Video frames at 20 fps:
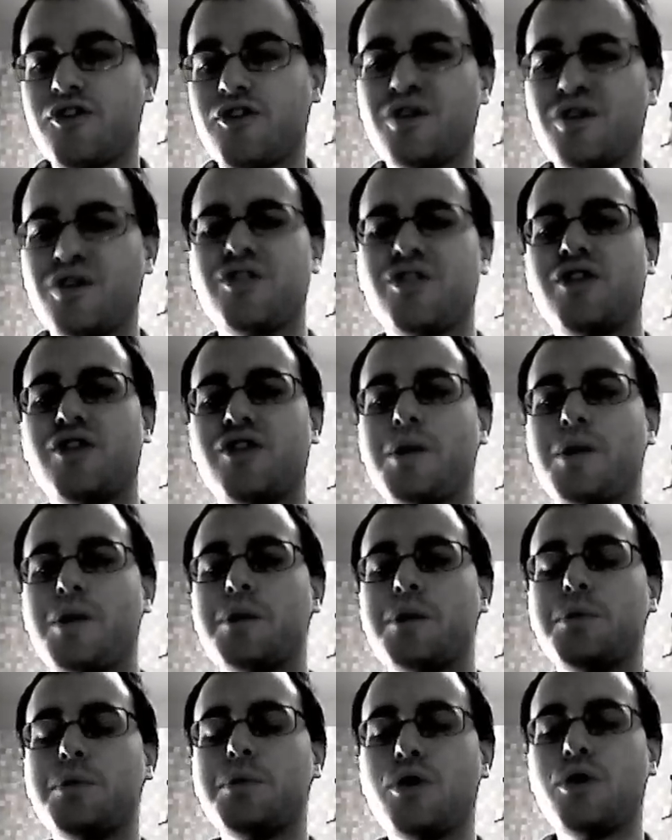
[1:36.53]
For instance, they
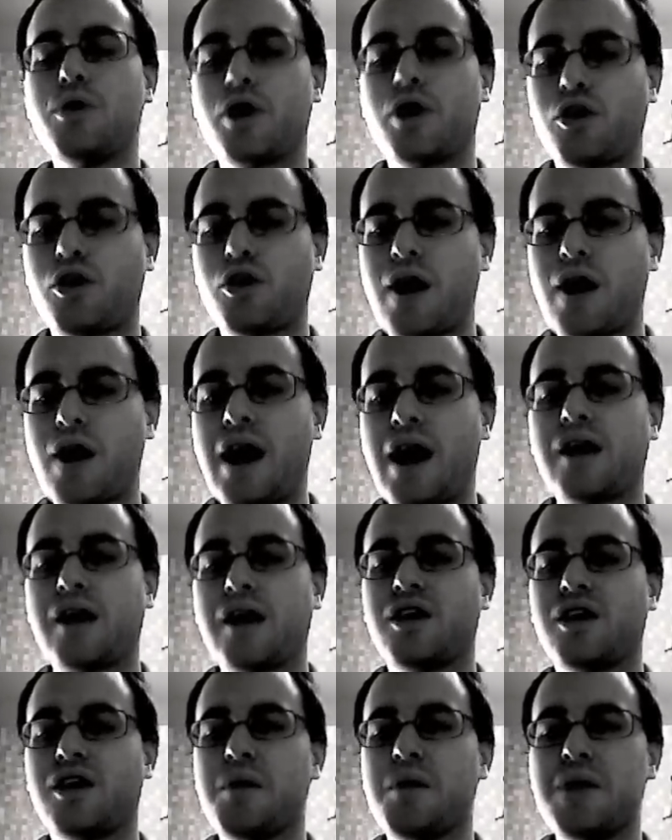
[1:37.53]
may be bureaucratic,
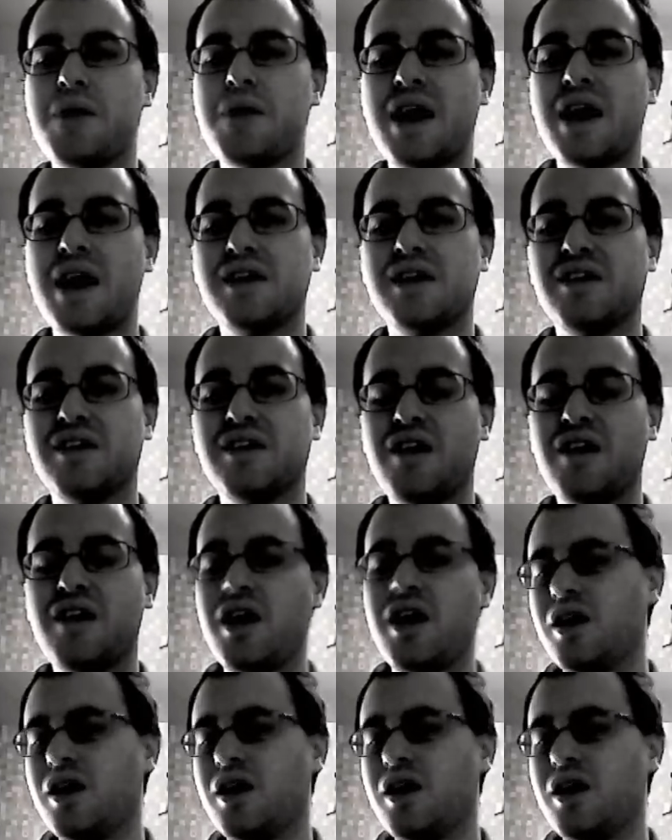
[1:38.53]
commandist.